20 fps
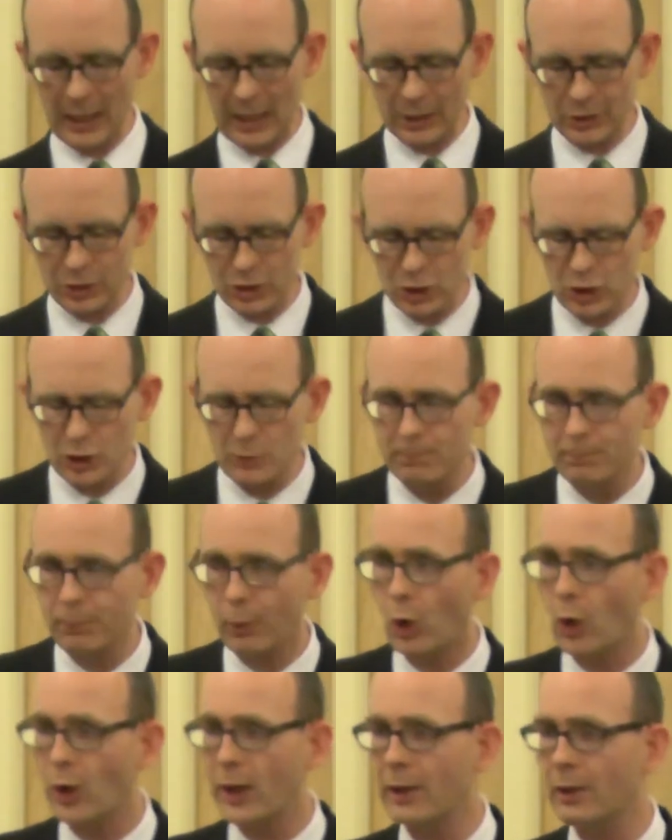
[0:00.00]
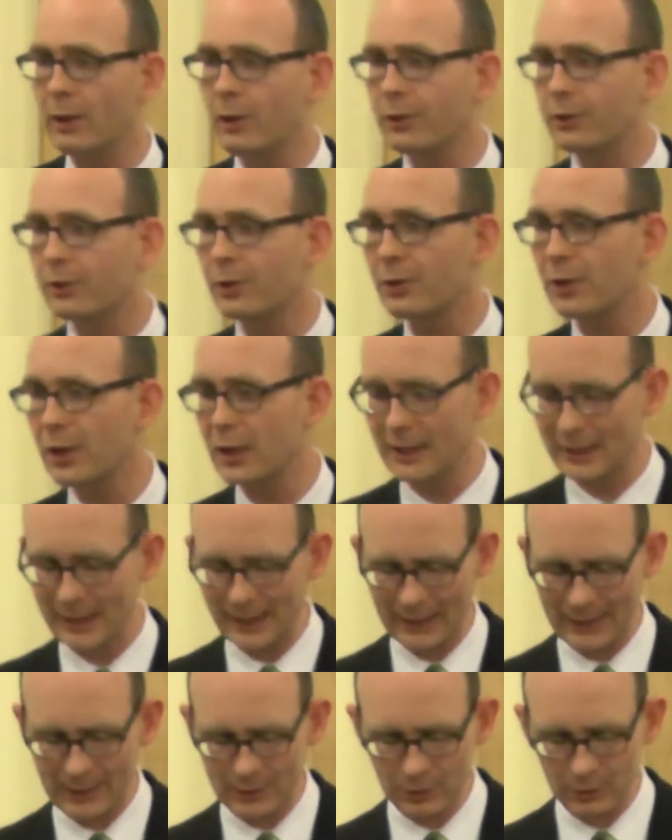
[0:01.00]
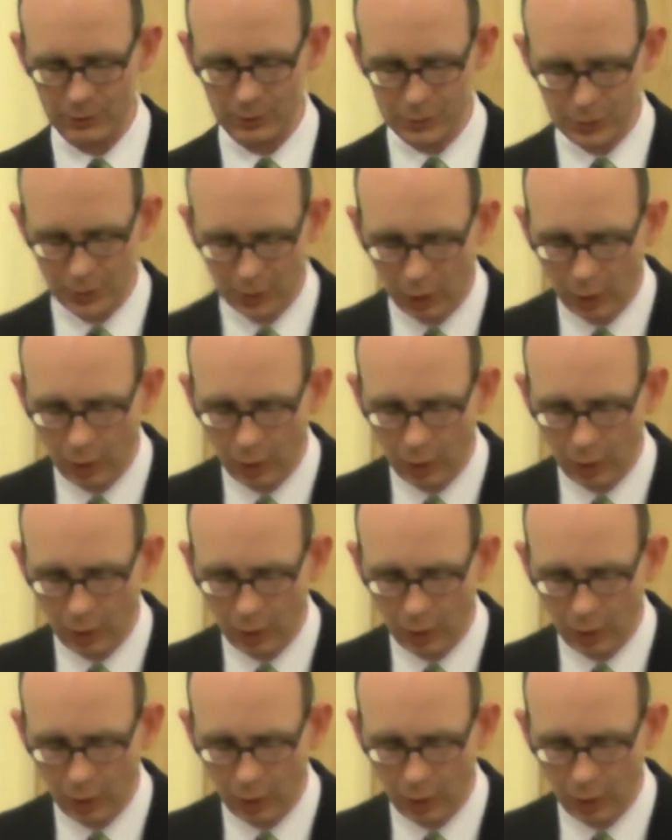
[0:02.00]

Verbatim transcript: and spoiled the gate